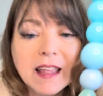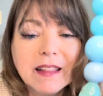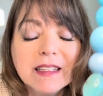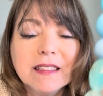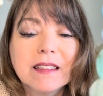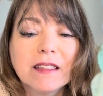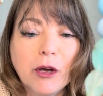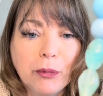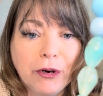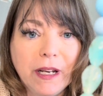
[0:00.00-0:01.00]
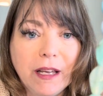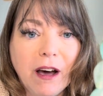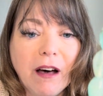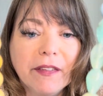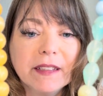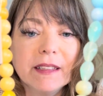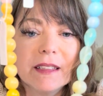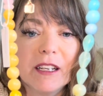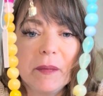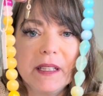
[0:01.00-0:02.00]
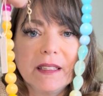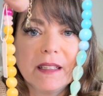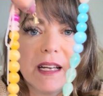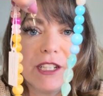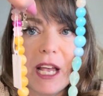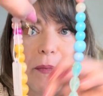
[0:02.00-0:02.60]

This is so pretty, y'all. This is going to be such a